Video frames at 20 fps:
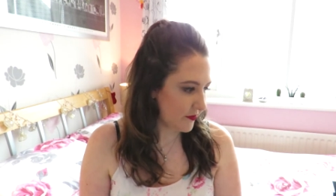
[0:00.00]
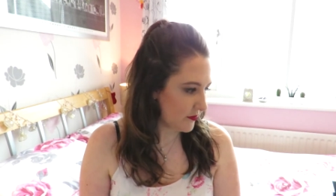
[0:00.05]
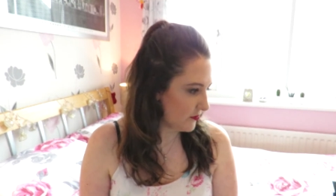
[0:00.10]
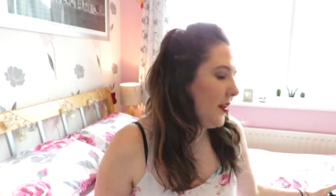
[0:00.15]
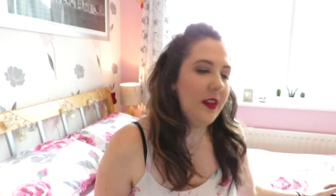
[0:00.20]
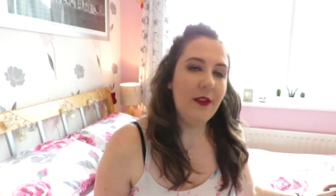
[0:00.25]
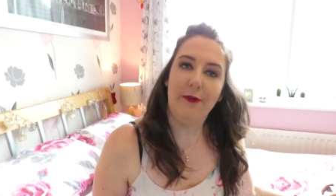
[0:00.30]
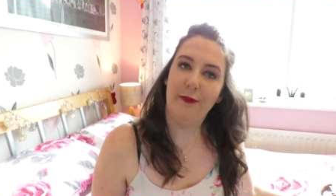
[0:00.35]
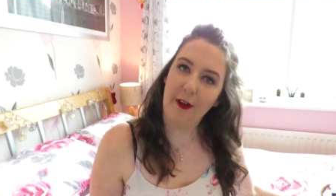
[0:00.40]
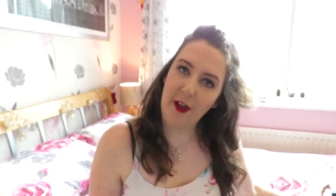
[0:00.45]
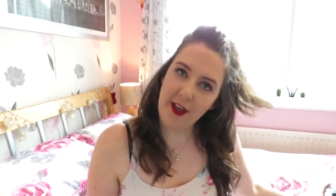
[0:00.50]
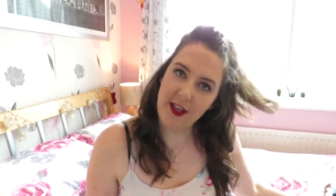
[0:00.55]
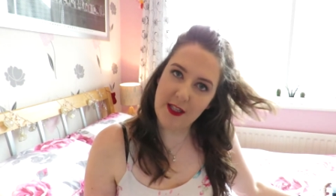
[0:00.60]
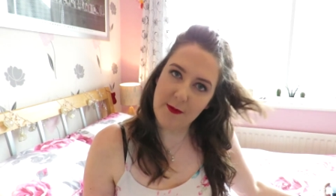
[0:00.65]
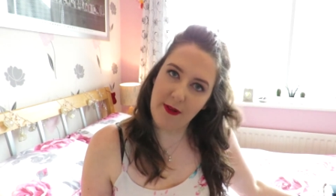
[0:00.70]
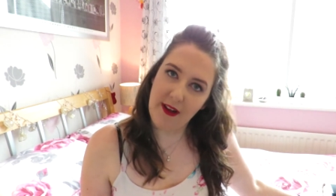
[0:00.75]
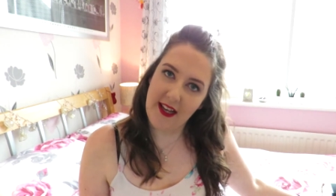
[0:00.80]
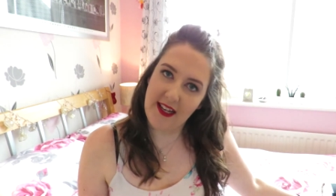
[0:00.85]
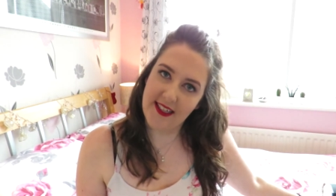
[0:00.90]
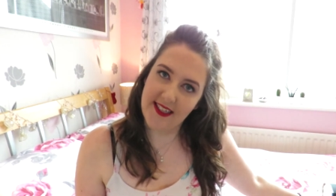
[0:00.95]
But the first
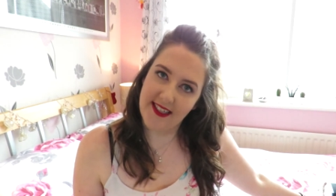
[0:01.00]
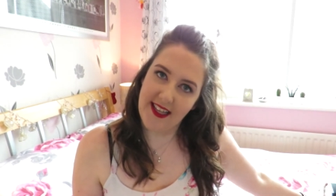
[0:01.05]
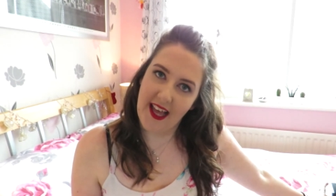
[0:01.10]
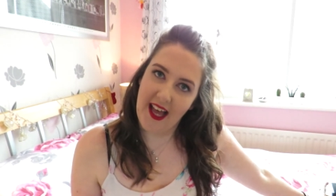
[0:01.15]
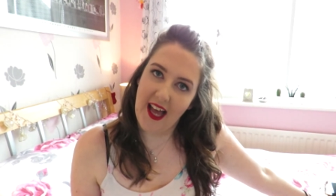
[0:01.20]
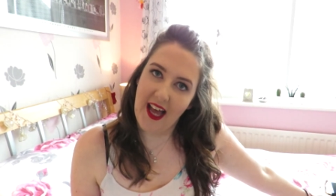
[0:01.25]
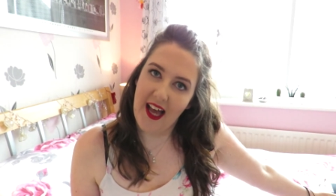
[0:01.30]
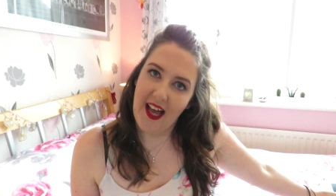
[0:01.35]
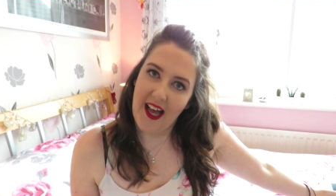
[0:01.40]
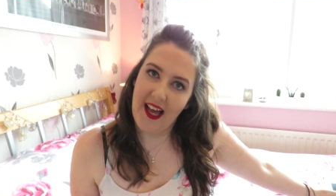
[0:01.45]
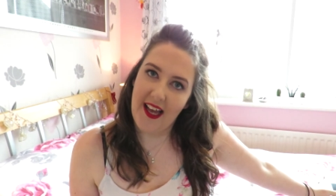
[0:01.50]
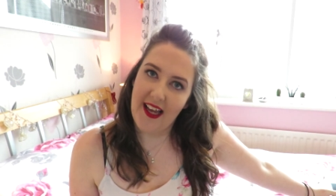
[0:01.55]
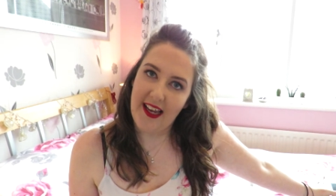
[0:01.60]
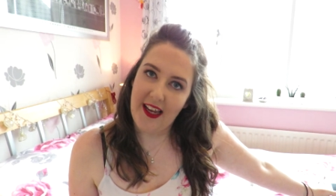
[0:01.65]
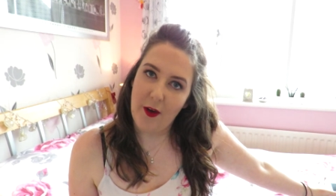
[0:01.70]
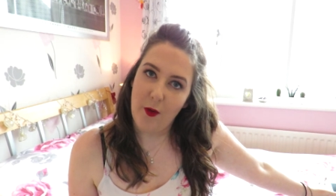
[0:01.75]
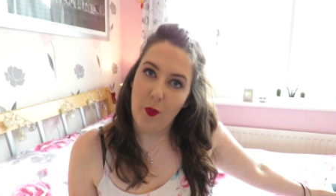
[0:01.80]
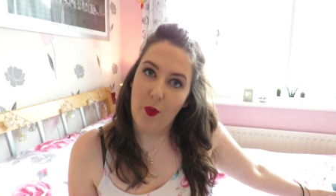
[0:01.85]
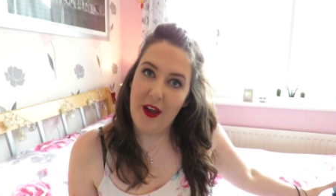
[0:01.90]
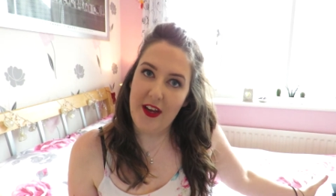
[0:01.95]
place that
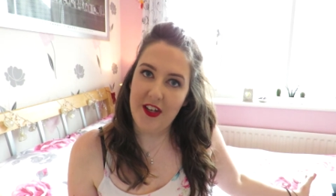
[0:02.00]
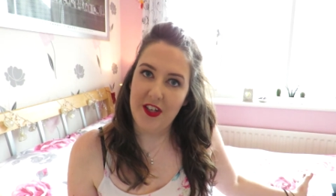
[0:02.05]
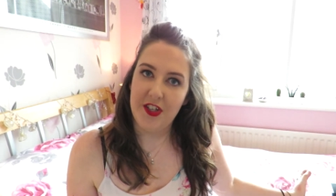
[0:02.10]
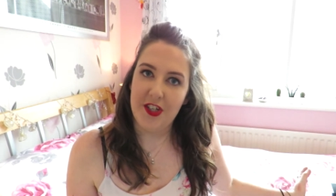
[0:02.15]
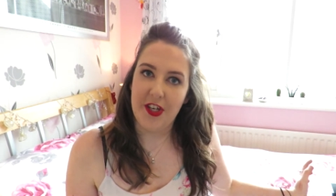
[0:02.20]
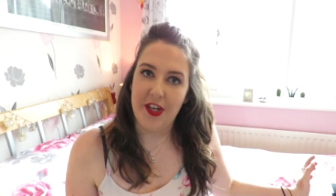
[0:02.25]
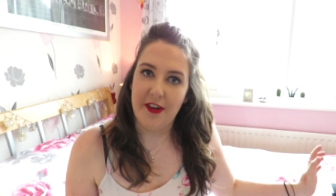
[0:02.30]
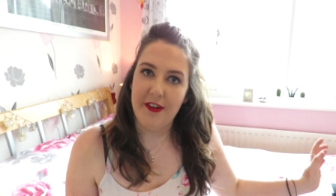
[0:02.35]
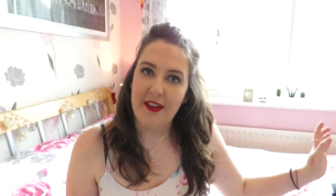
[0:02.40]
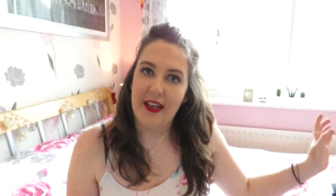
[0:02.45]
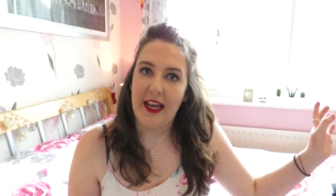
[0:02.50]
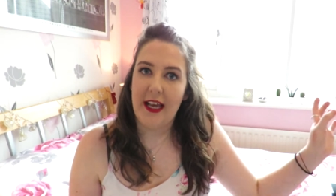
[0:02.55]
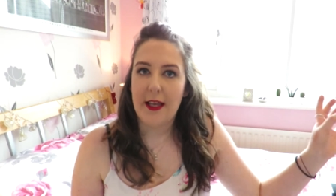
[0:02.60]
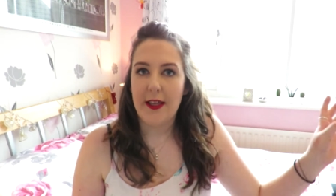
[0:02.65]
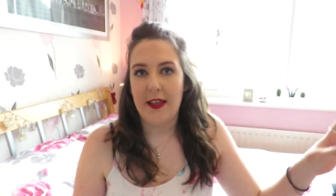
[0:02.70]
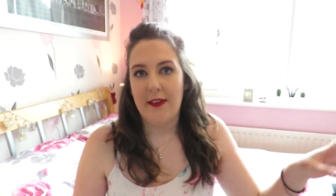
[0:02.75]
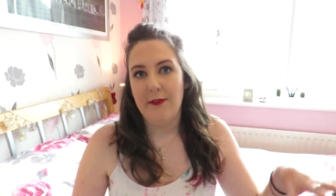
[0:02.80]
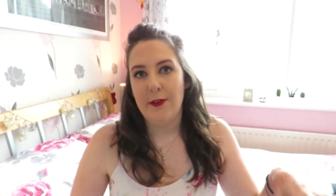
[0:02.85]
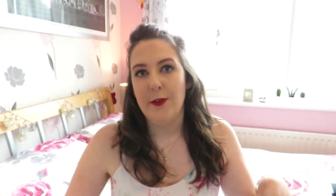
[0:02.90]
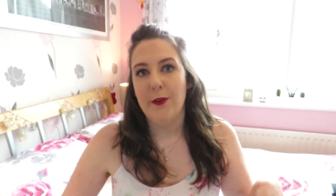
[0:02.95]
I went to, like
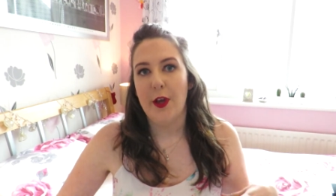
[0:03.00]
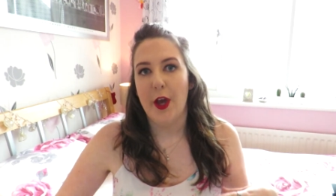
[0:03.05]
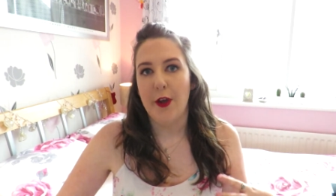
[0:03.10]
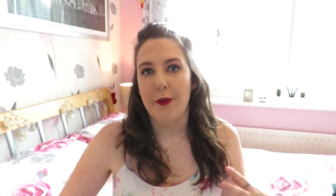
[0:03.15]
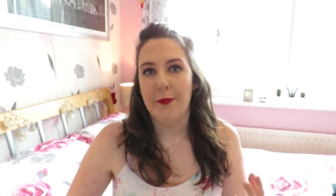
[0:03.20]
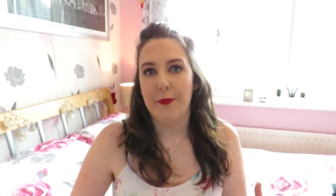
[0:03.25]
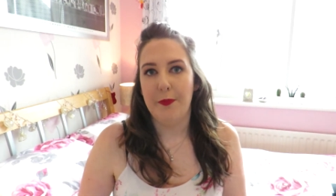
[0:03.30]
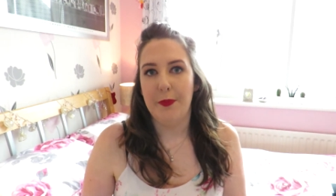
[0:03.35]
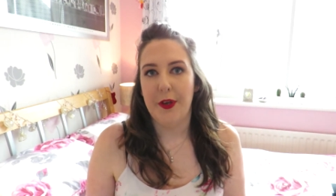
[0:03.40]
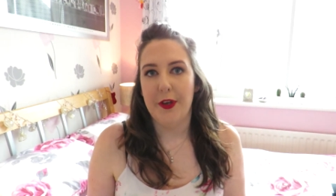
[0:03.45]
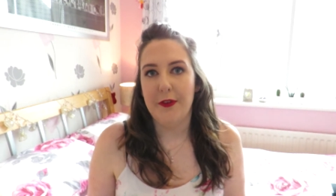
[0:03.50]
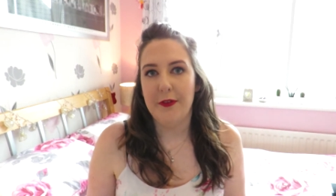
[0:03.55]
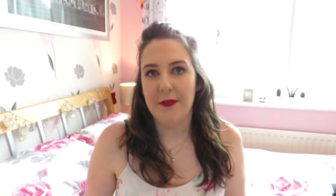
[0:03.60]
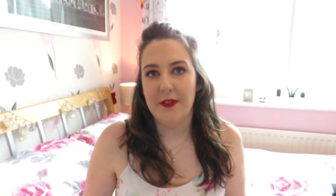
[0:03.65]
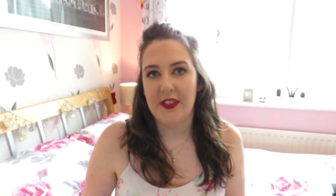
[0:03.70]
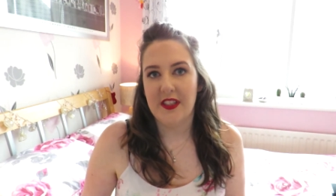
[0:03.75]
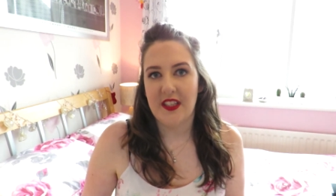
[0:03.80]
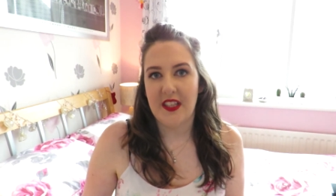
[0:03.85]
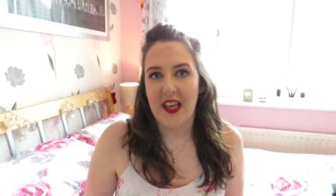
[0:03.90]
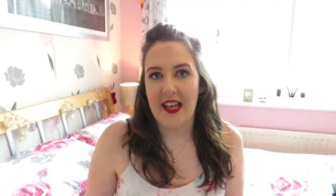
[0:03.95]
if you know Boots,